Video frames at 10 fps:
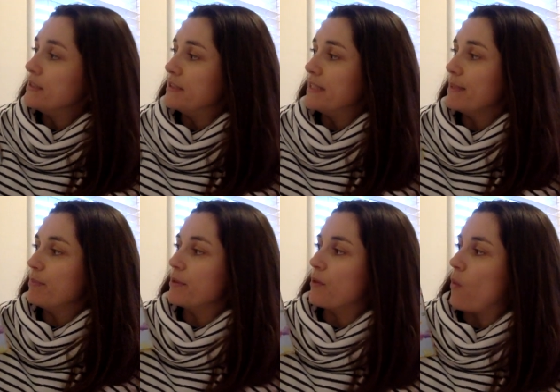Deep
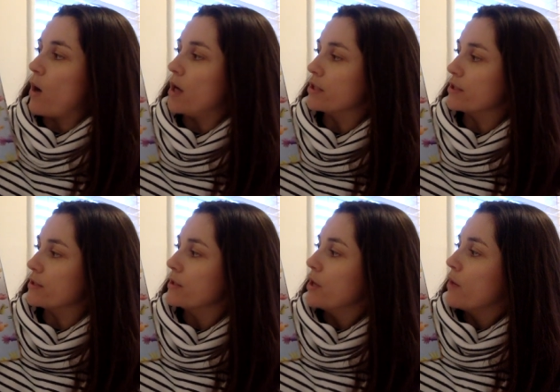in the water,
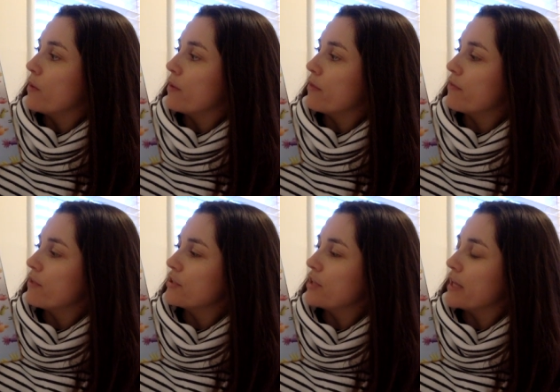where the
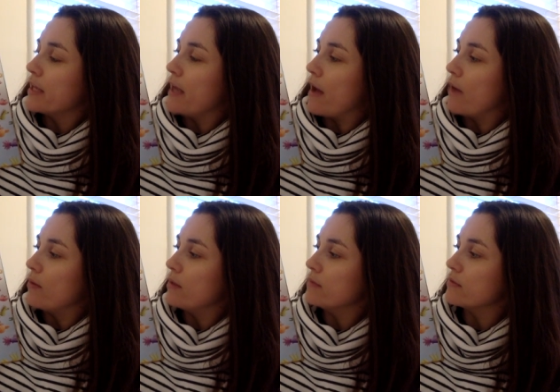fish hang out,
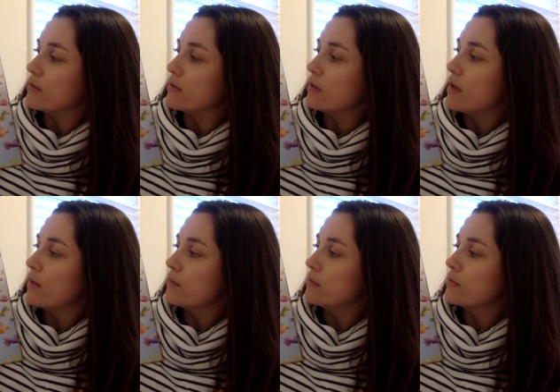lives a
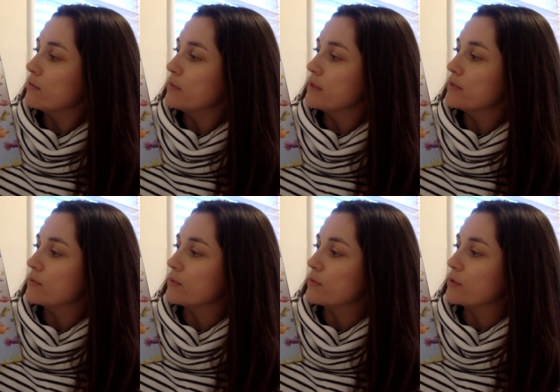glum, gloomy
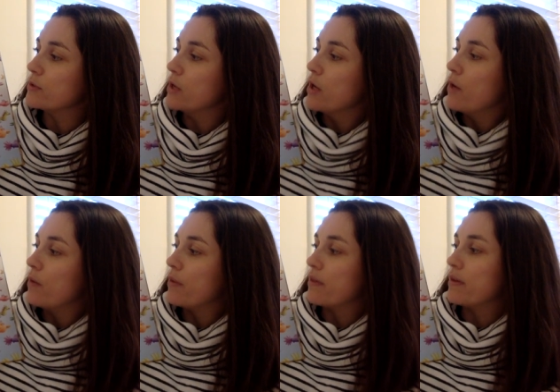swimmer
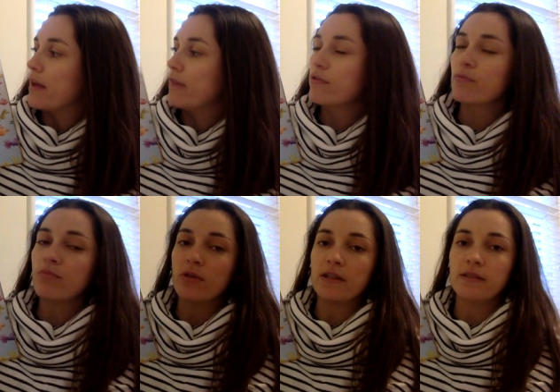with an
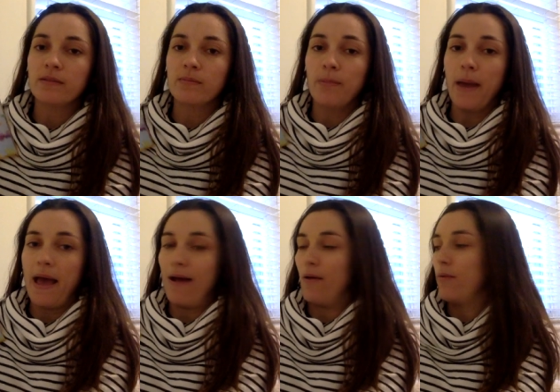ever-present
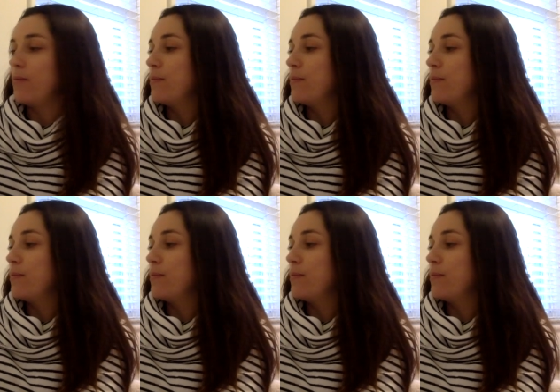pout.